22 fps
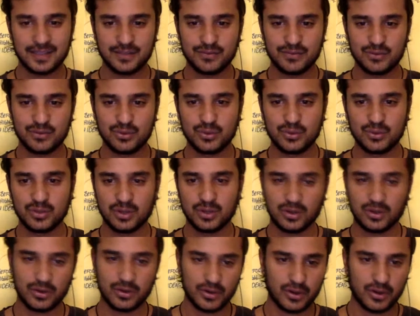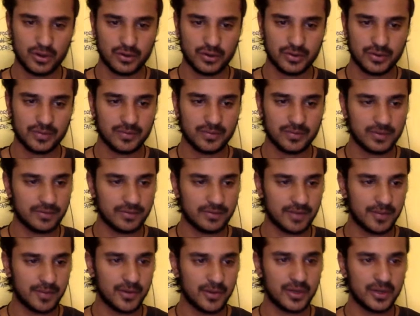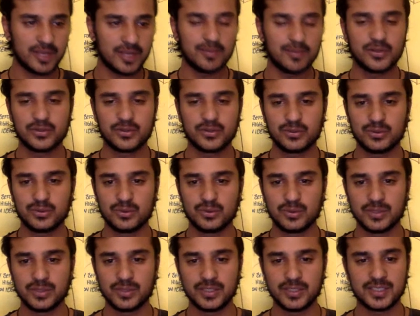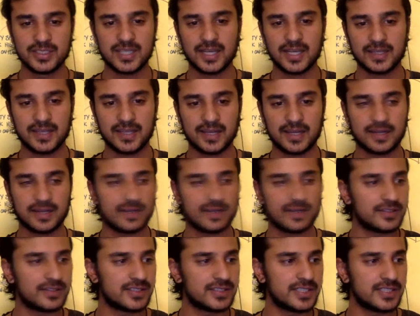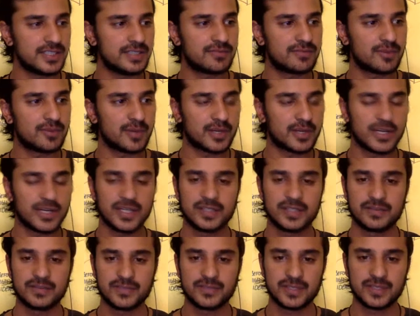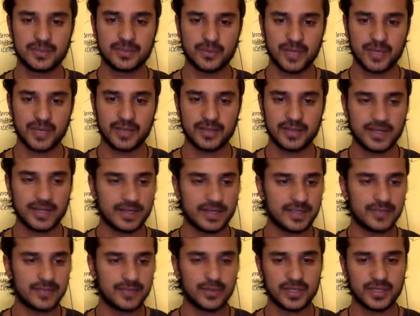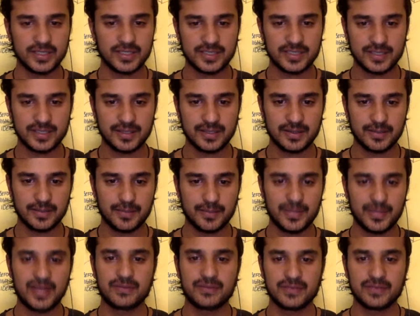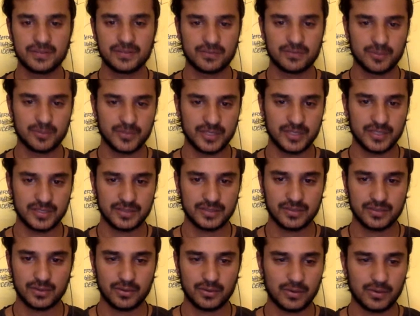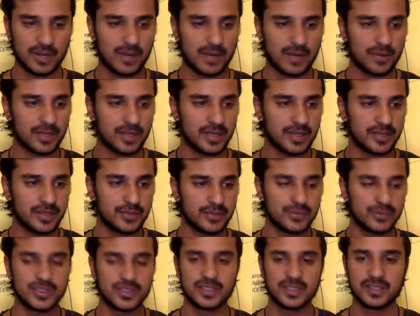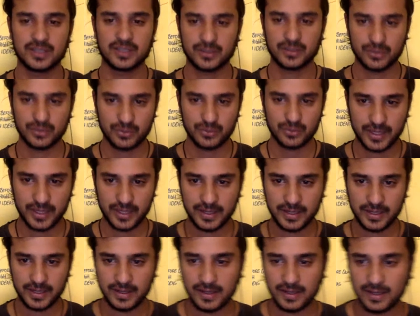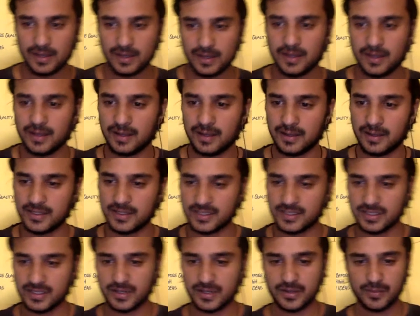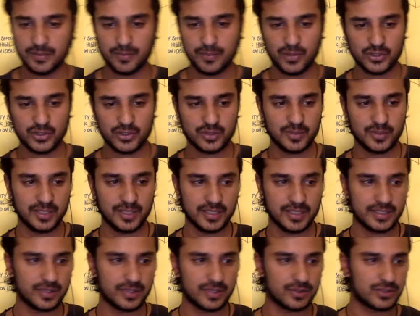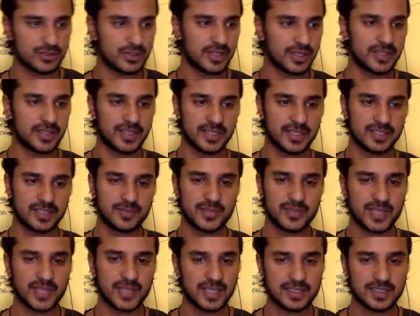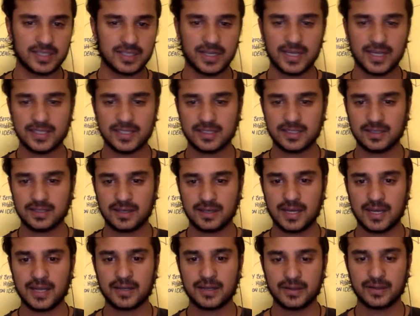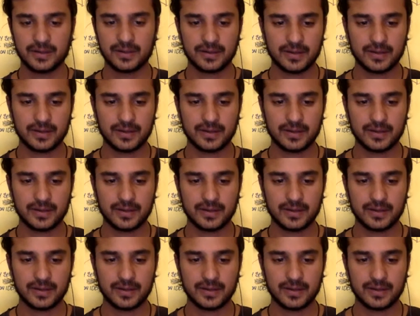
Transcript: food or not? If I'm not able to decide that and see it from a creative way, that what is the benefit from this, or how can I use it in a good way? Is there a possibility, or should I take something else that has a higher